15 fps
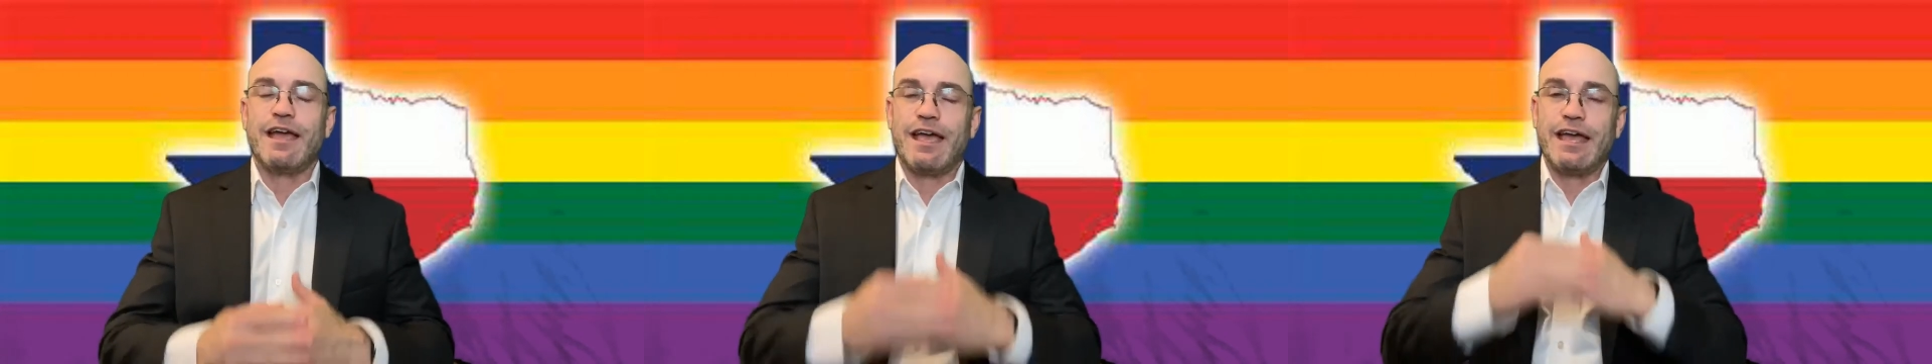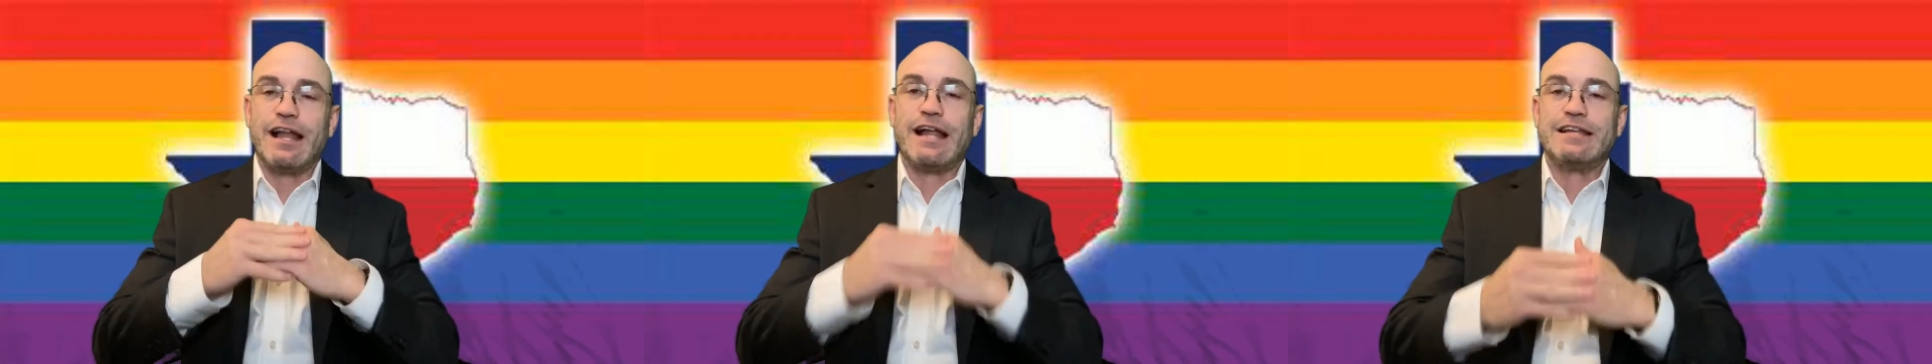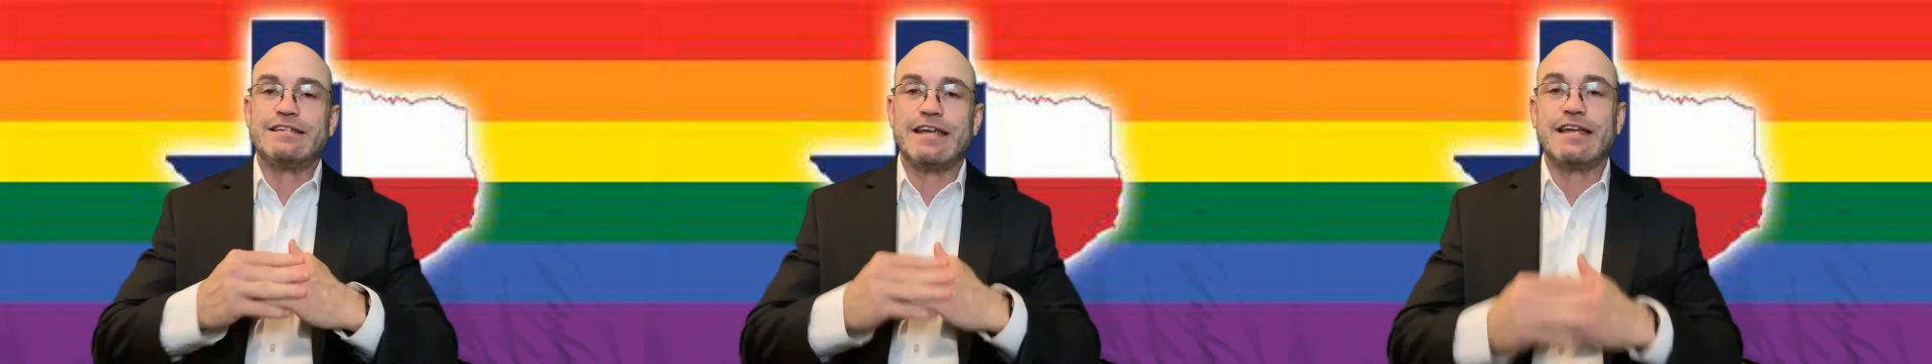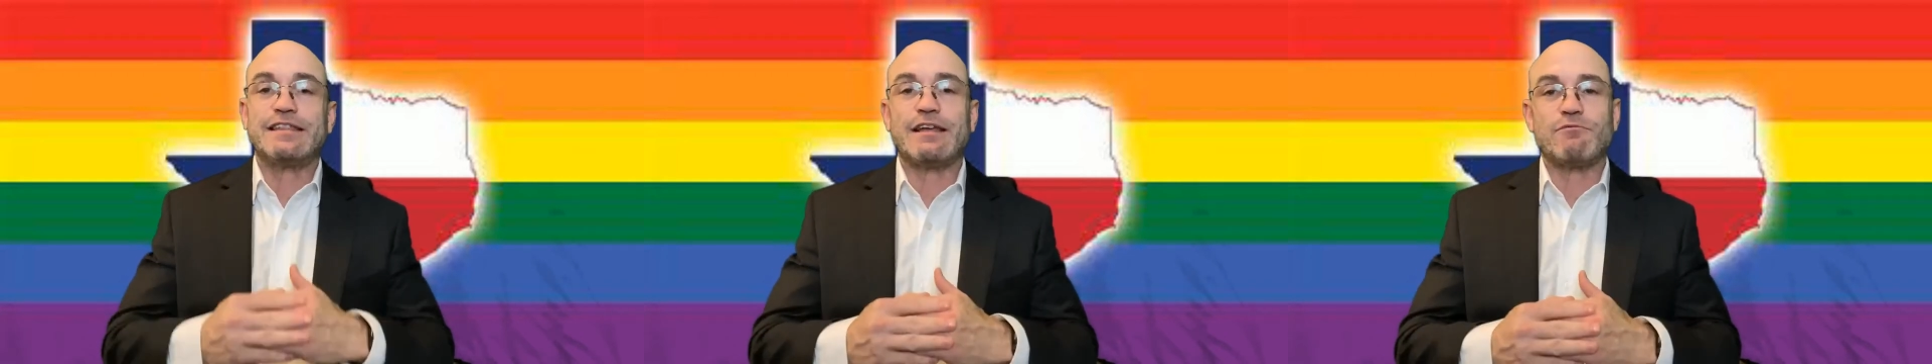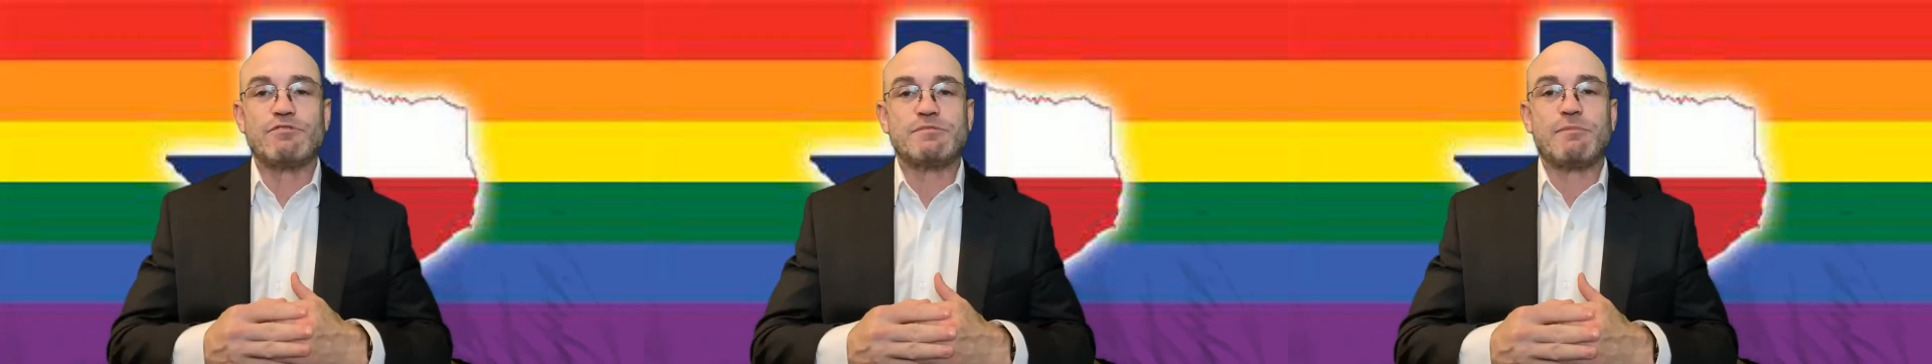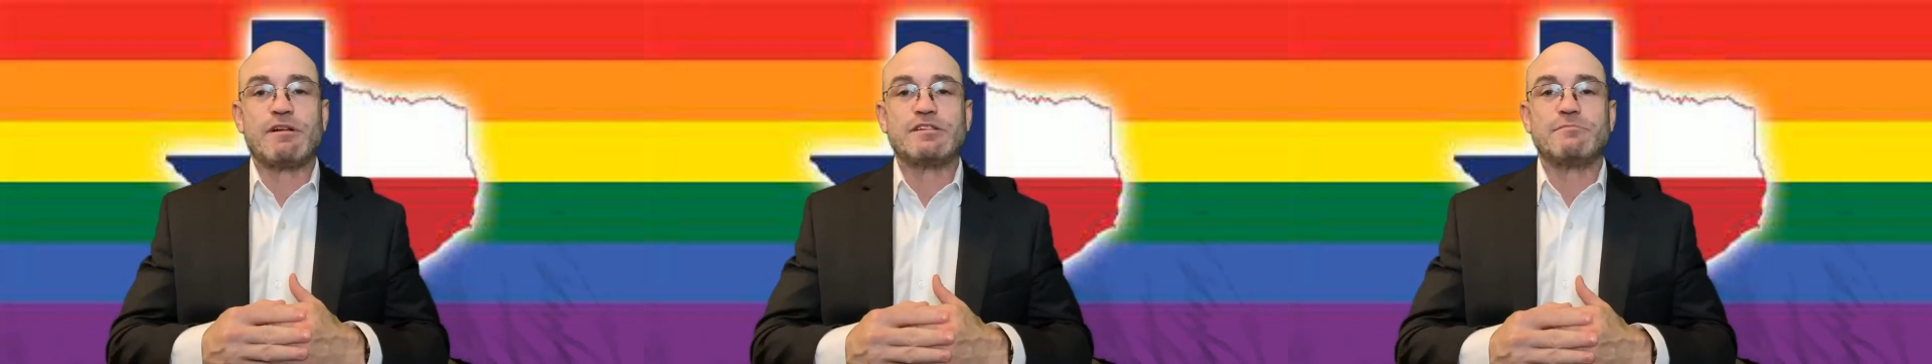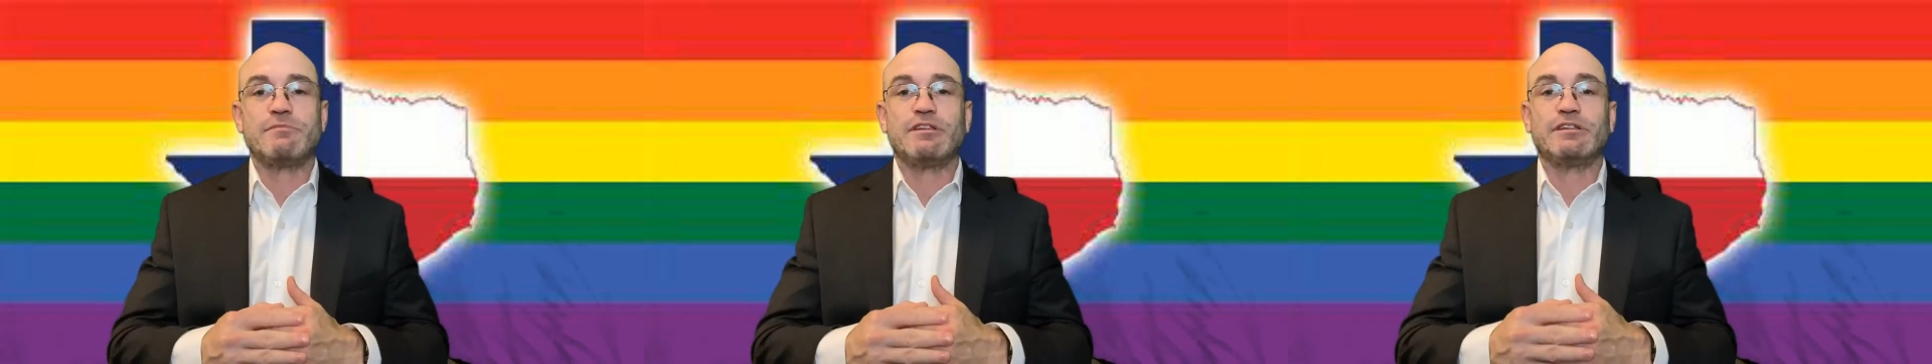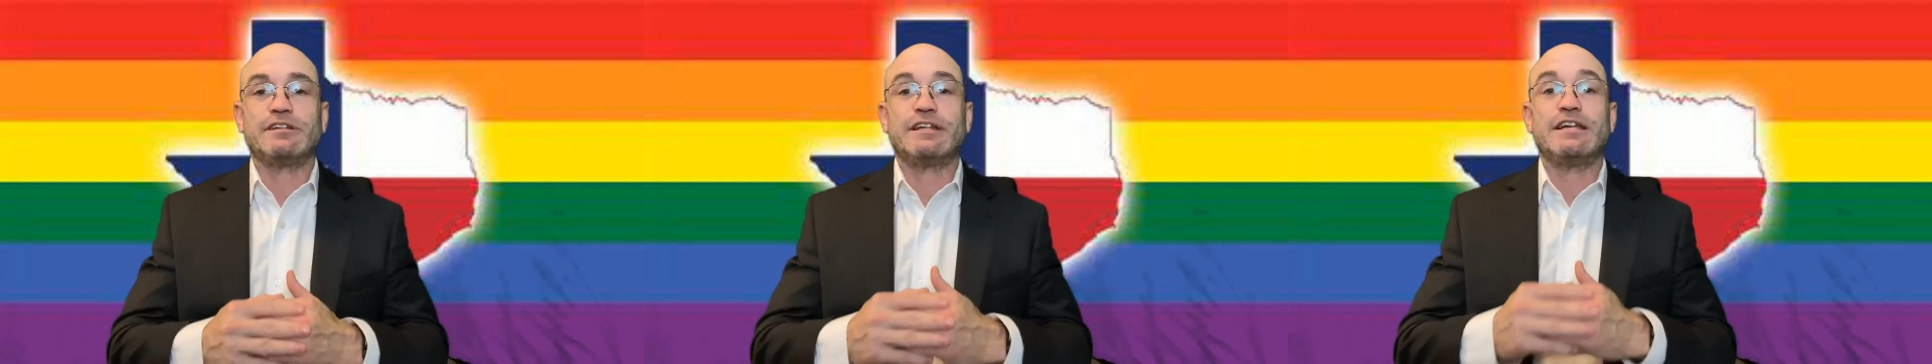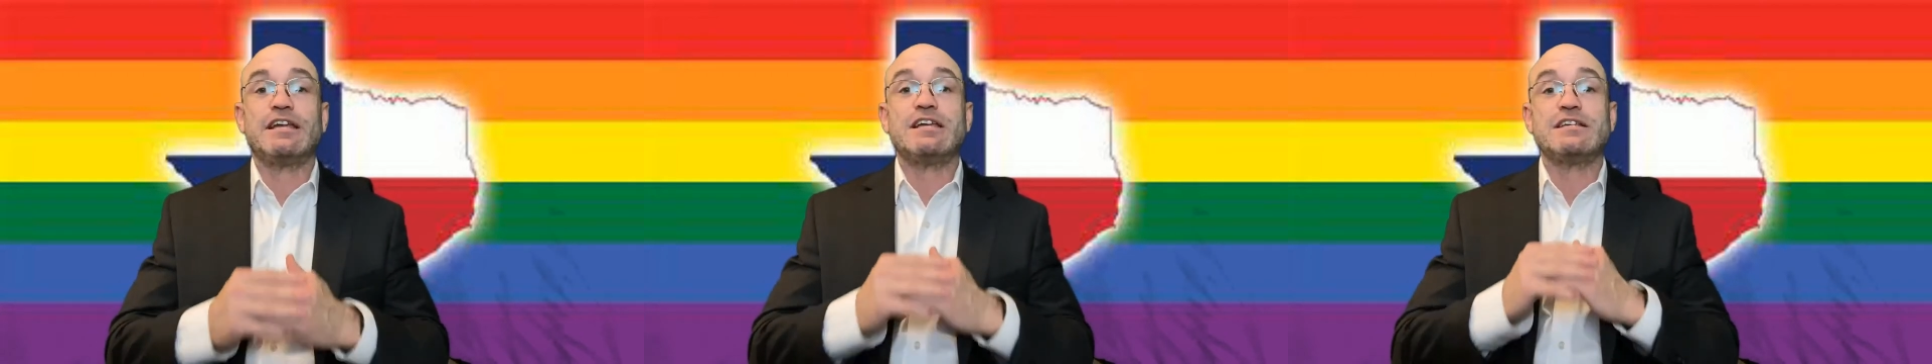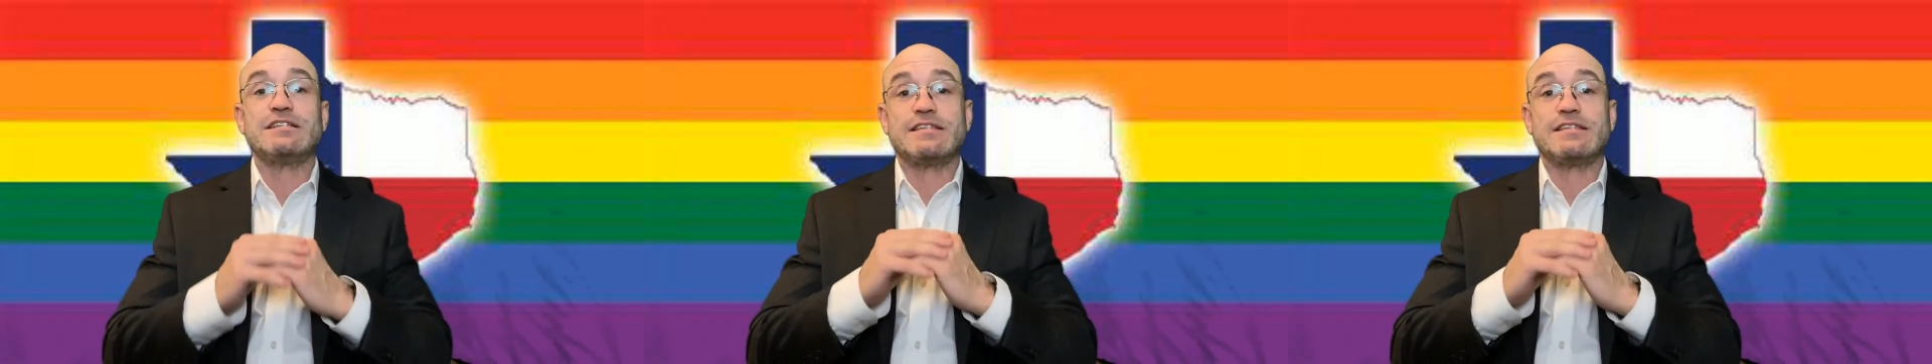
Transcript: and I take that responsibility